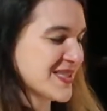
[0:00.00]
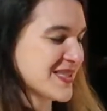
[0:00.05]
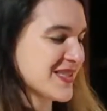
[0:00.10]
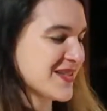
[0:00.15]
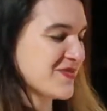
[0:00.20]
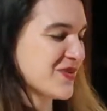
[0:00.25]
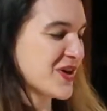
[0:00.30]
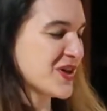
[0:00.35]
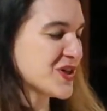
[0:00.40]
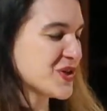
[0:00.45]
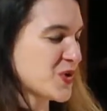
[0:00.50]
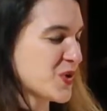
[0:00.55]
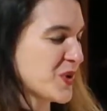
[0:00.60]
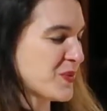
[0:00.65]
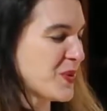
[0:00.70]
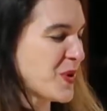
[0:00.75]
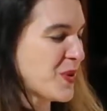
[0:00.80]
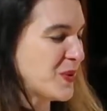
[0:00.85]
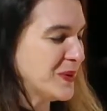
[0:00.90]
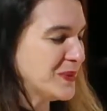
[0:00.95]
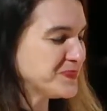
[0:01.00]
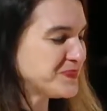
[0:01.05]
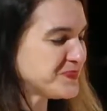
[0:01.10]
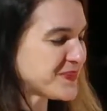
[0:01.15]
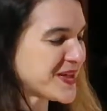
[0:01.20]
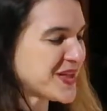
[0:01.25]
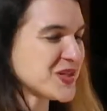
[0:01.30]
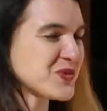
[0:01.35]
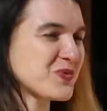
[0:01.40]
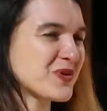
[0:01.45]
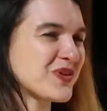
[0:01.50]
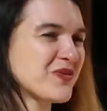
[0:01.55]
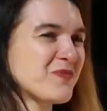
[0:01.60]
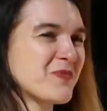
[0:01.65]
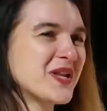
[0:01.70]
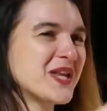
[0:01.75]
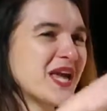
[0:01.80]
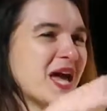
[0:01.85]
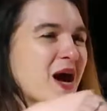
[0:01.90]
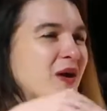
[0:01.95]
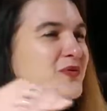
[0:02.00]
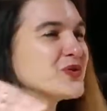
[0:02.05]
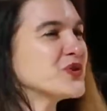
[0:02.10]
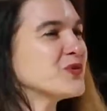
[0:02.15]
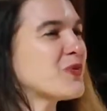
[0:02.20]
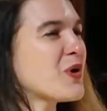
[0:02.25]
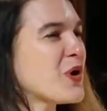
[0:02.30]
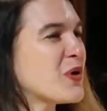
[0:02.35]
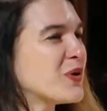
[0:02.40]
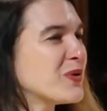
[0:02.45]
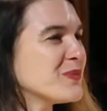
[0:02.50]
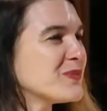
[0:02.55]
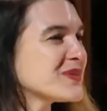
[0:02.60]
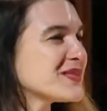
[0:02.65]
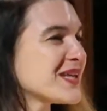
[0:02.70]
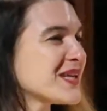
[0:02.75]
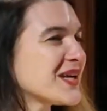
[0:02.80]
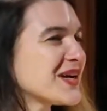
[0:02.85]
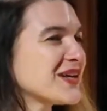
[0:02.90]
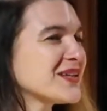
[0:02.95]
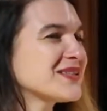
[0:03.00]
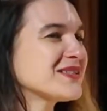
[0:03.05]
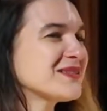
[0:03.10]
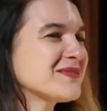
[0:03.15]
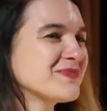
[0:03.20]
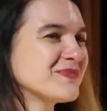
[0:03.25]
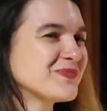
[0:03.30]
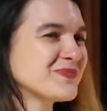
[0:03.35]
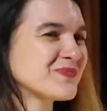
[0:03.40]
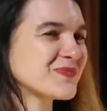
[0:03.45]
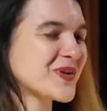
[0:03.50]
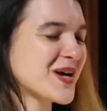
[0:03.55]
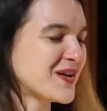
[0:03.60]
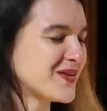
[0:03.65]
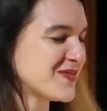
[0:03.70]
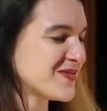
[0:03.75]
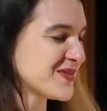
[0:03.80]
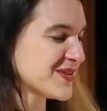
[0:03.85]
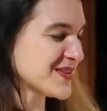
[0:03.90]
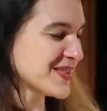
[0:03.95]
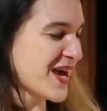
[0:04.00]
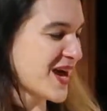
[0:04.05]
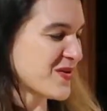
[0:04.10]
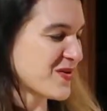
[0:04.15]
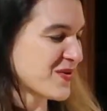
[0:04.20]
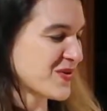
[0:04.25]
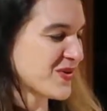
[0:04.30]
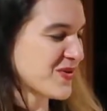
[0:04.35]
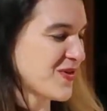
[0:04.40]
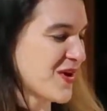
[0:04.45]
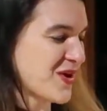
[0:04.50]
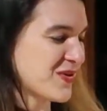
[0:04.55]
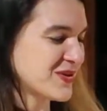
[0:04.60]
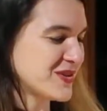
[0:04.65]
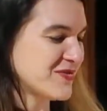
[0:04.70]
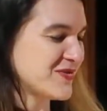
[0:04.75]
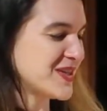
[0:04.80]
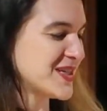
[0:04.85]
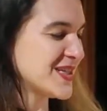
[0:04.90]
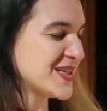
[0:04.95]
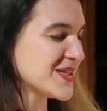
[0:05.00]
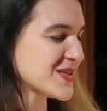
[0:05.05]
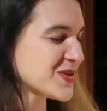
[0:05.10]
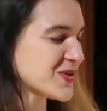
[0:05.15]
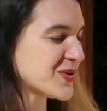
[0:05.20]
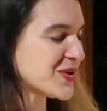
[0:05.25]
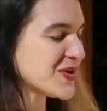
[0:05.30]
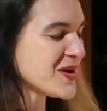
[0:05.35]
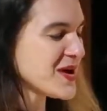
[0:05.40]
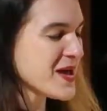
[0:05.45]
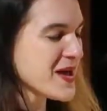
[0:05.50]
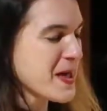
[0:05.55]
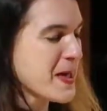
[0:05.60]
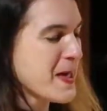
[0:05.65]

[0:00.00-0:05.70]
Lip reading: It's a very short poem, and it's one of many how-to poems that are kind of scattered throughout Divinity School.